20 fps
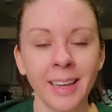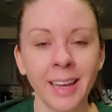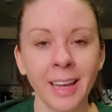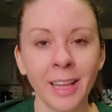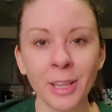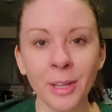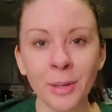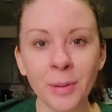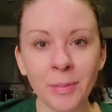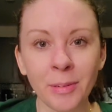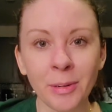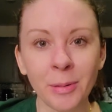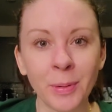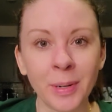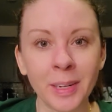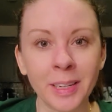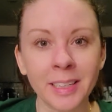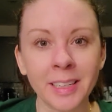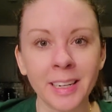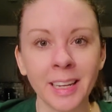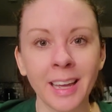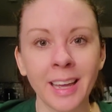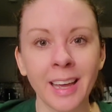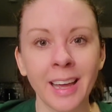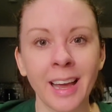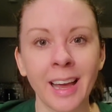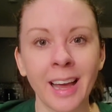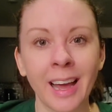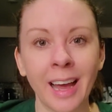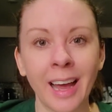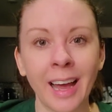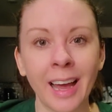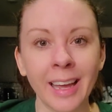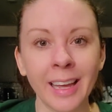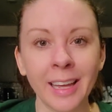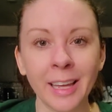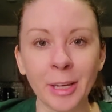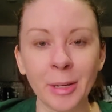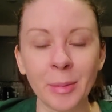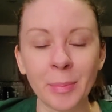Hello everyone,
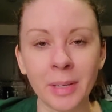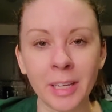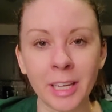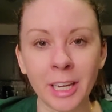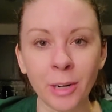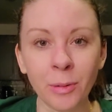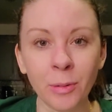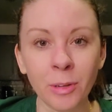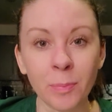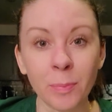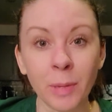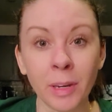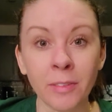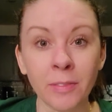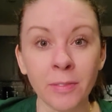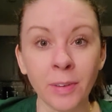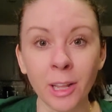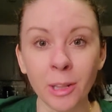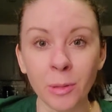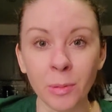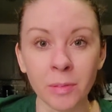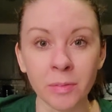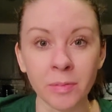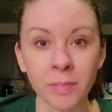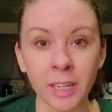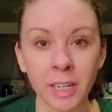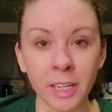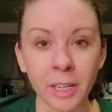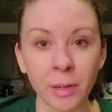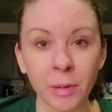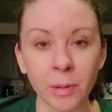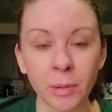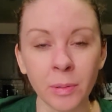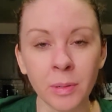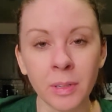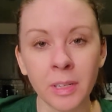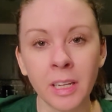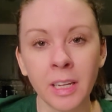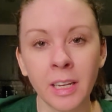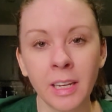I am here with my follow-up video
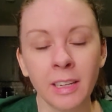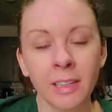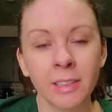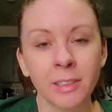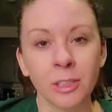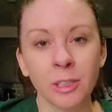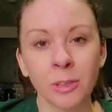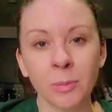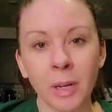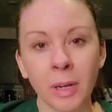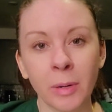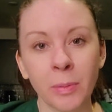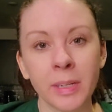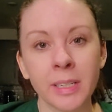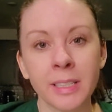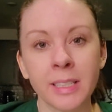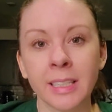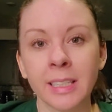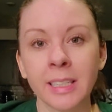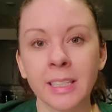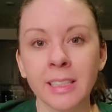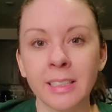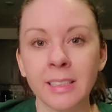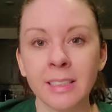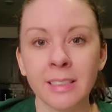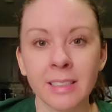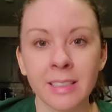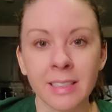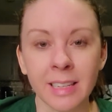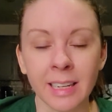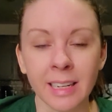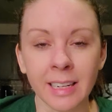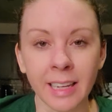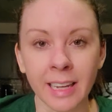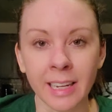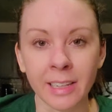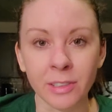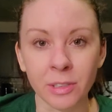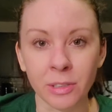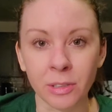to my recent skin
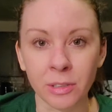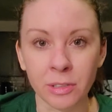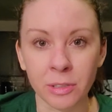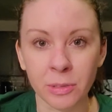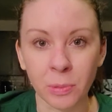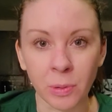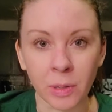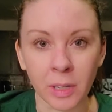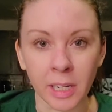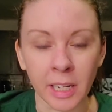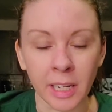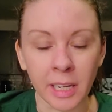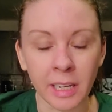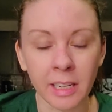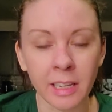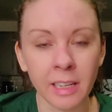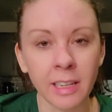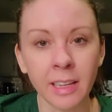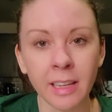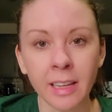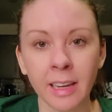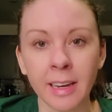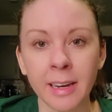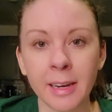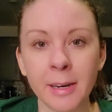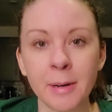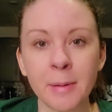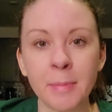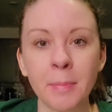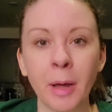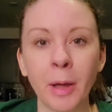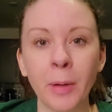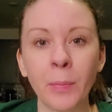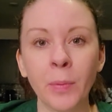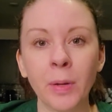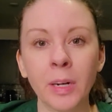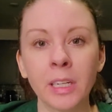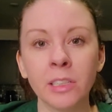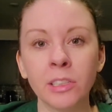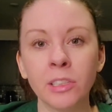cancer story. I
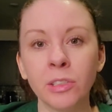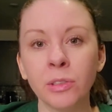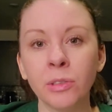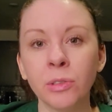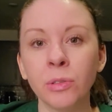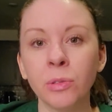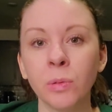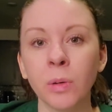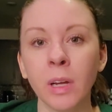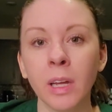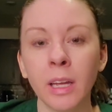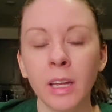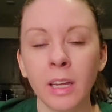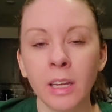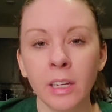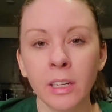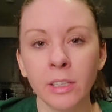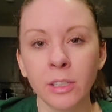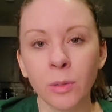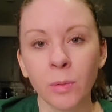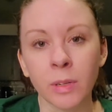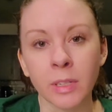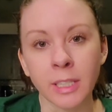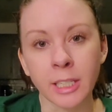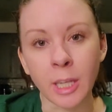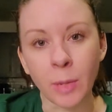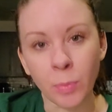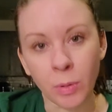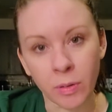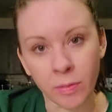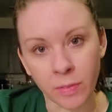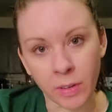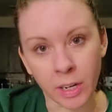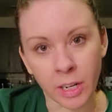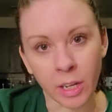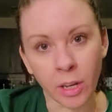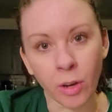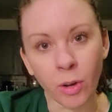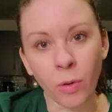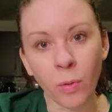wanted to do a separate
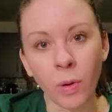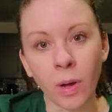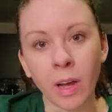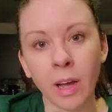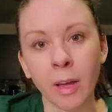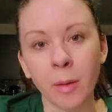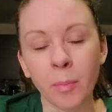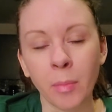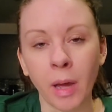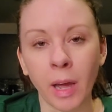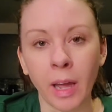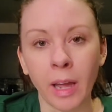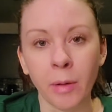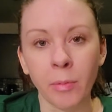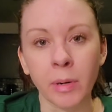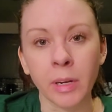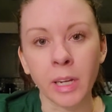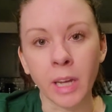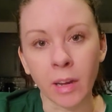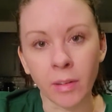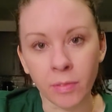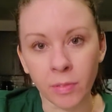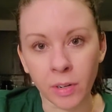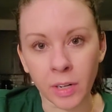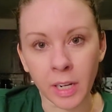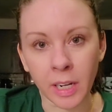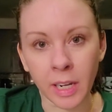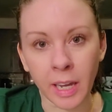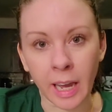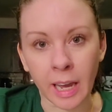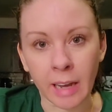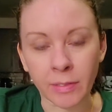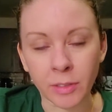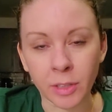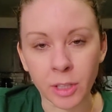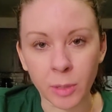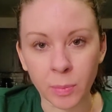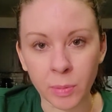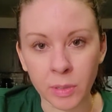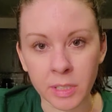video on my recovery after
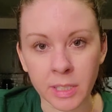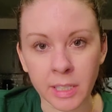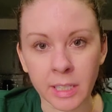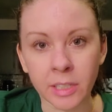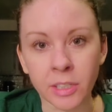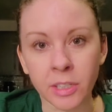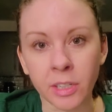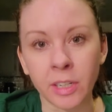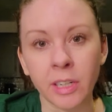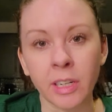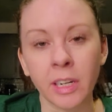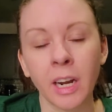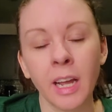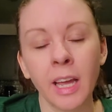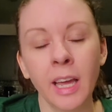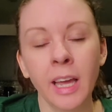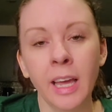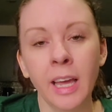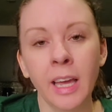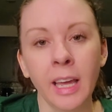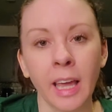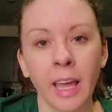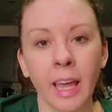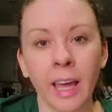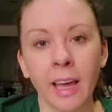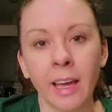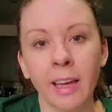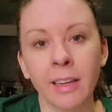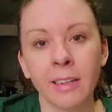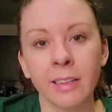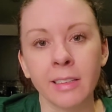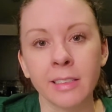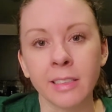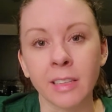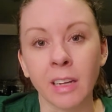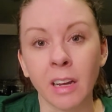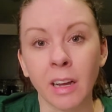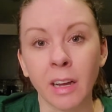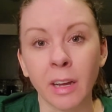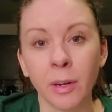the procedure and
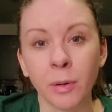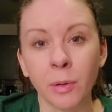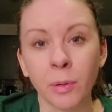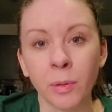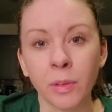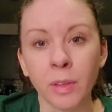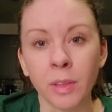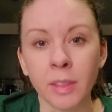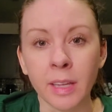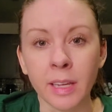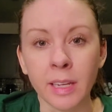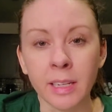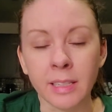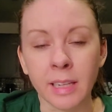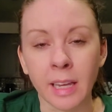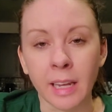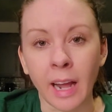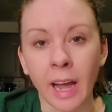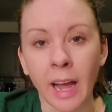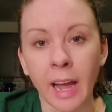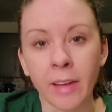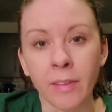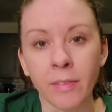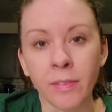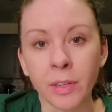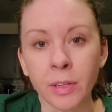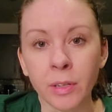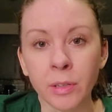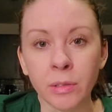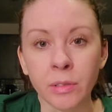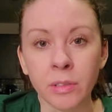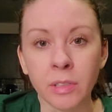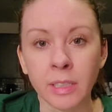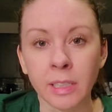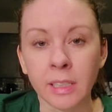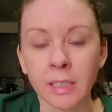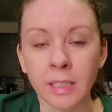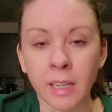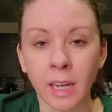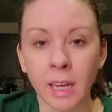on the things that I've used
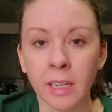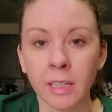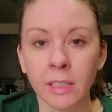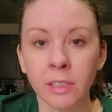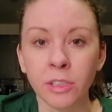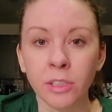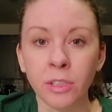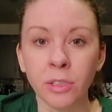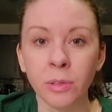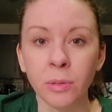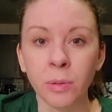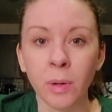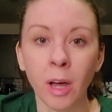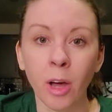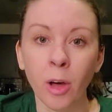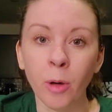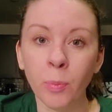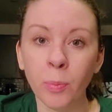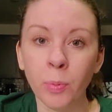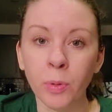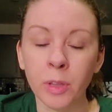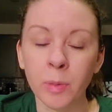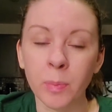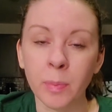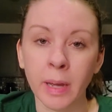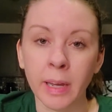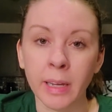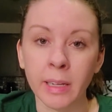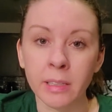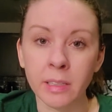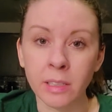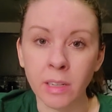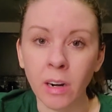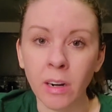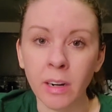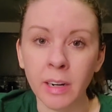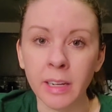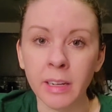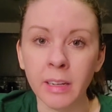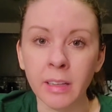and done to help with my scar
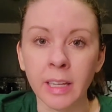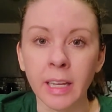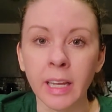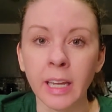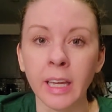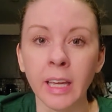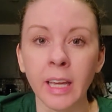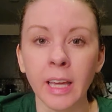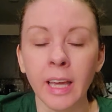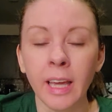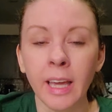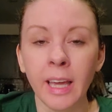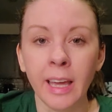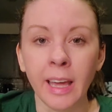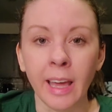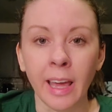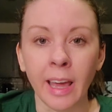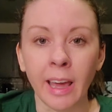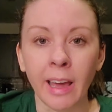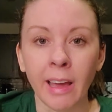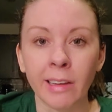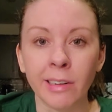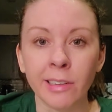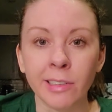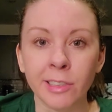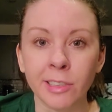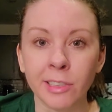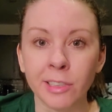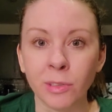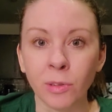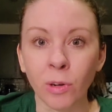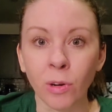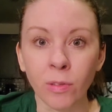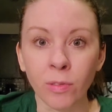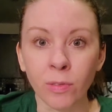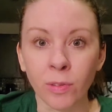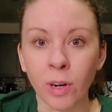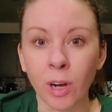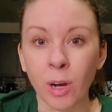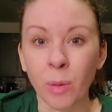healing and just
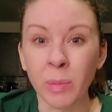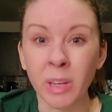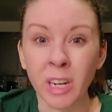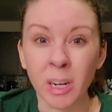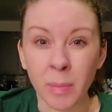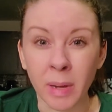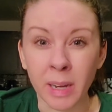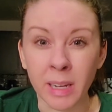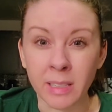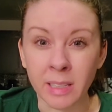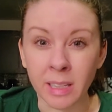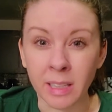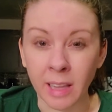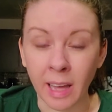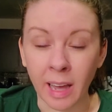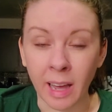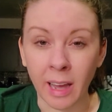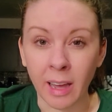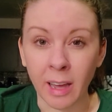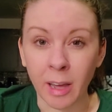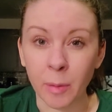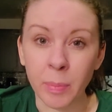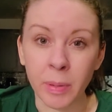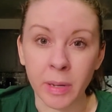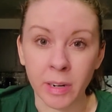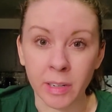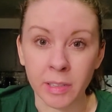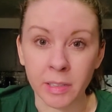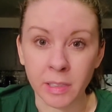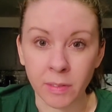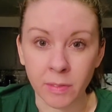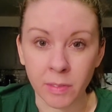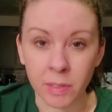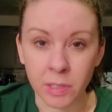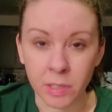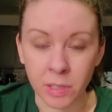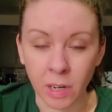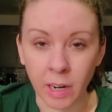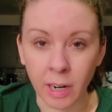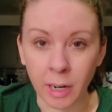overall minimizing that appearance of the
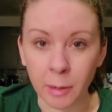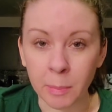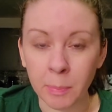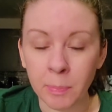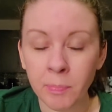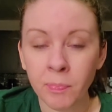scar.